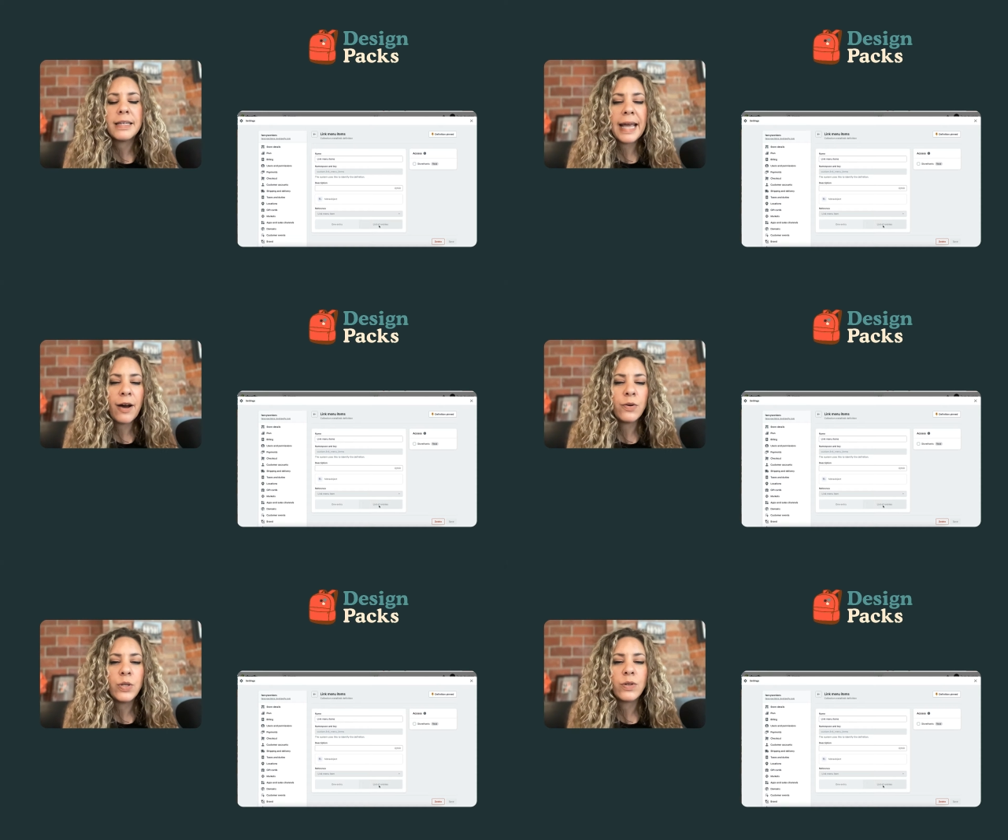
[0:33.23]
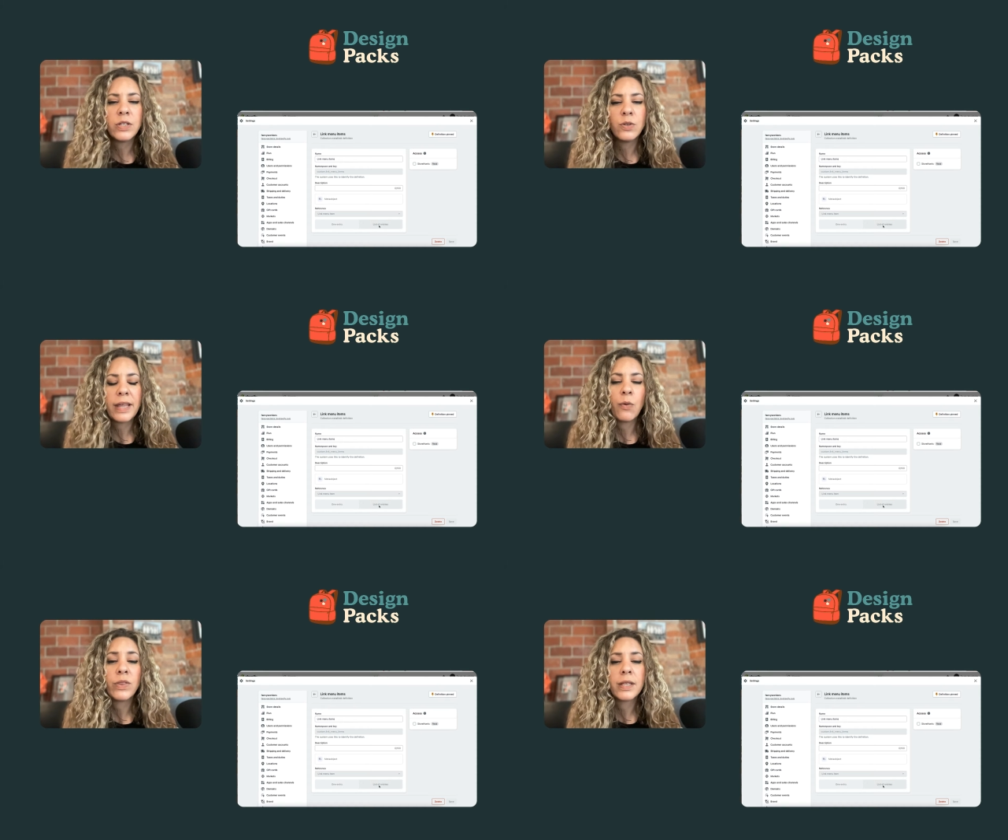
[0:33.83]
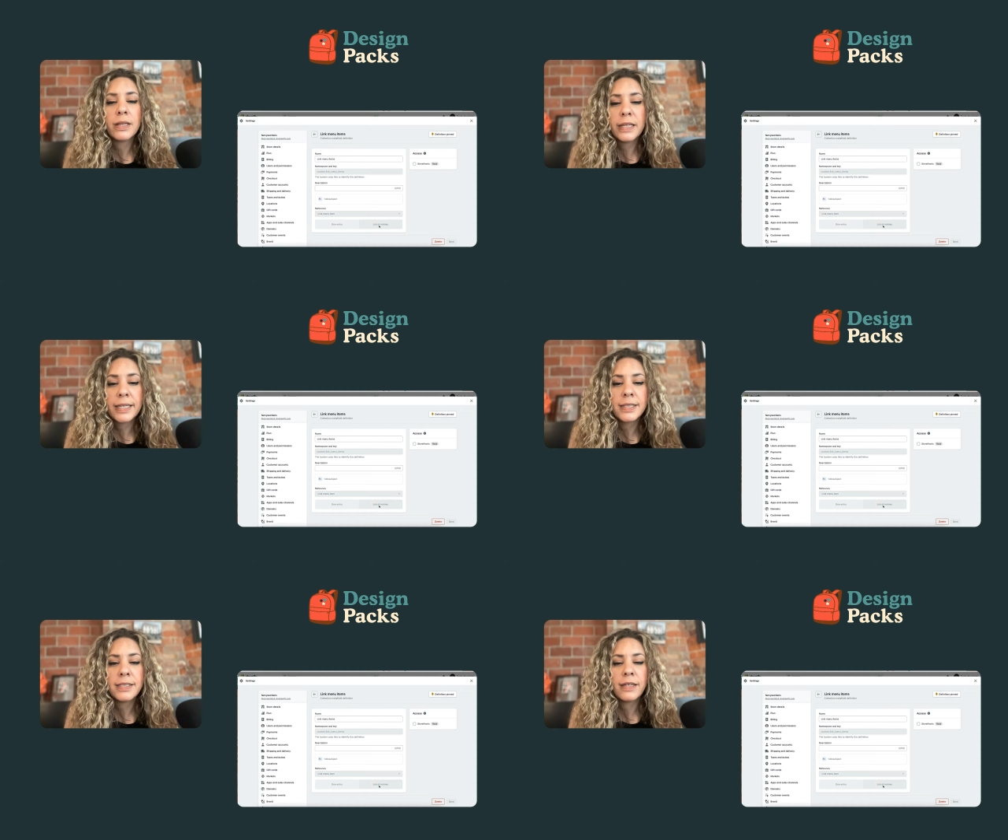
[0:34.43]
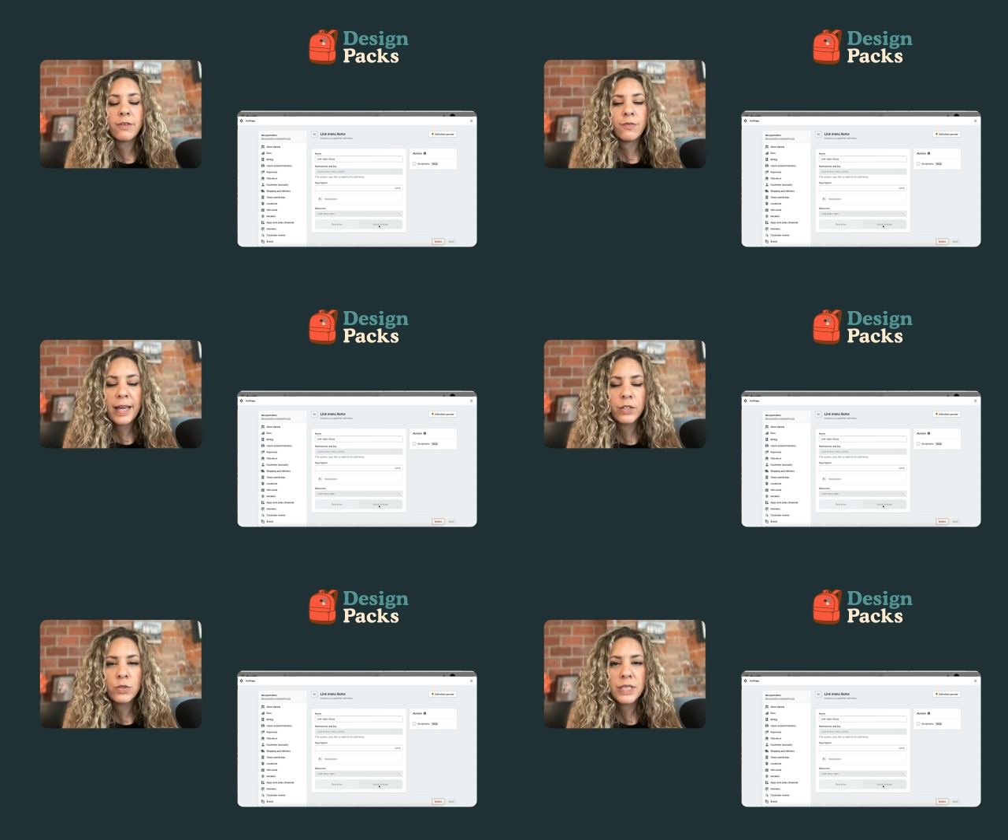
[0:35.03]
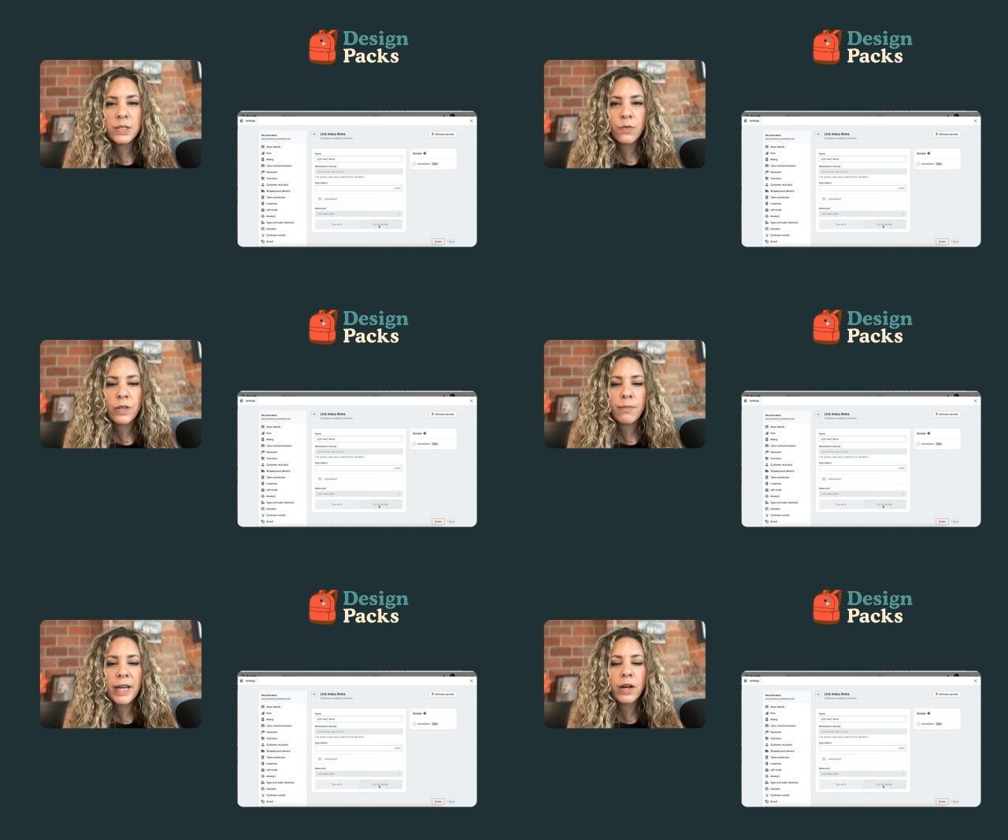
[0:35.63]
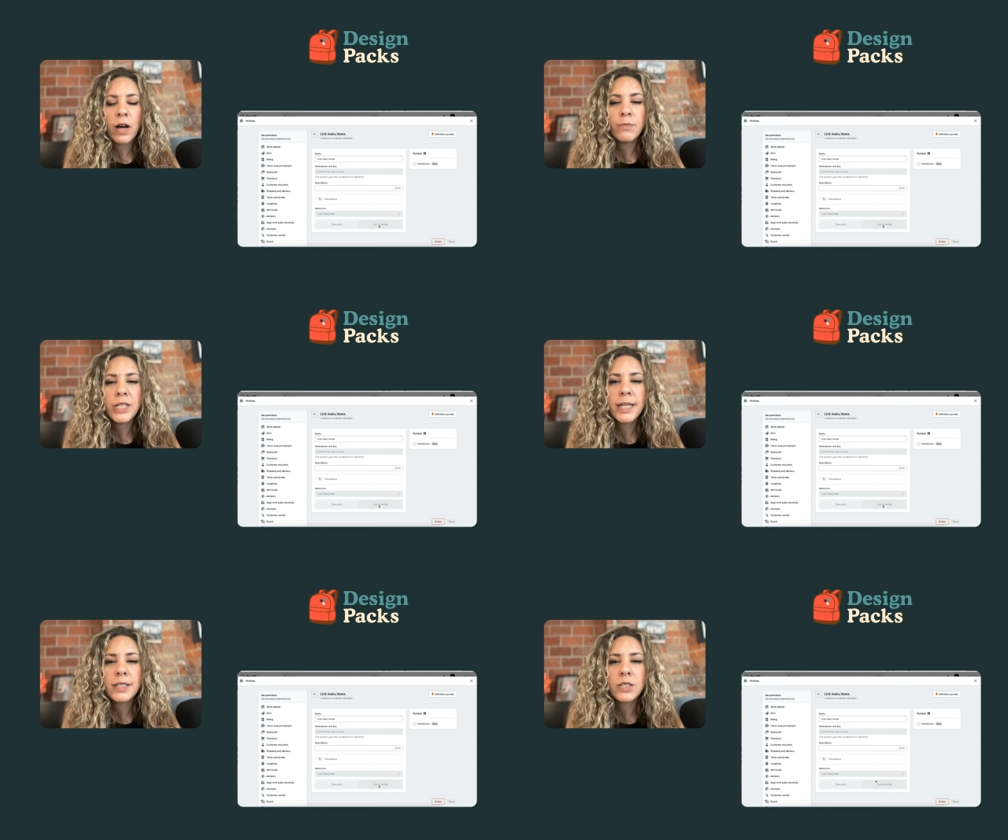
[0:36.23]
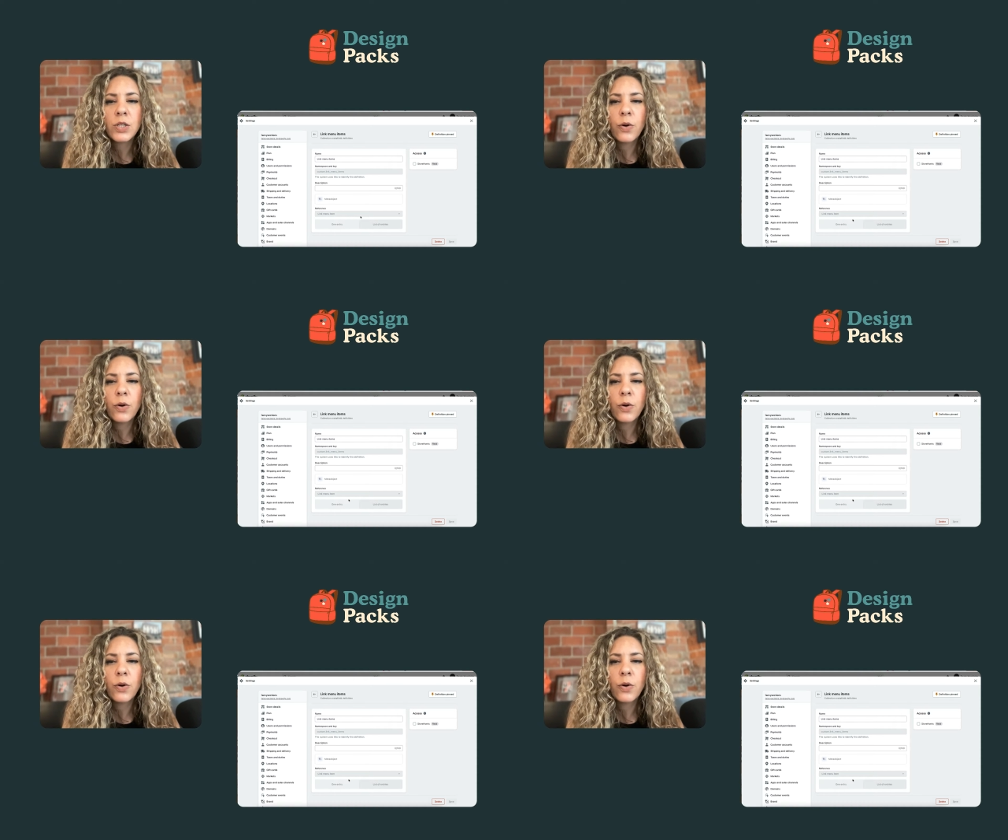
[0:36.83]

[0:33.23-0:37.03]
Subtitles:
Now you can do that with the list of entries for the meta objects.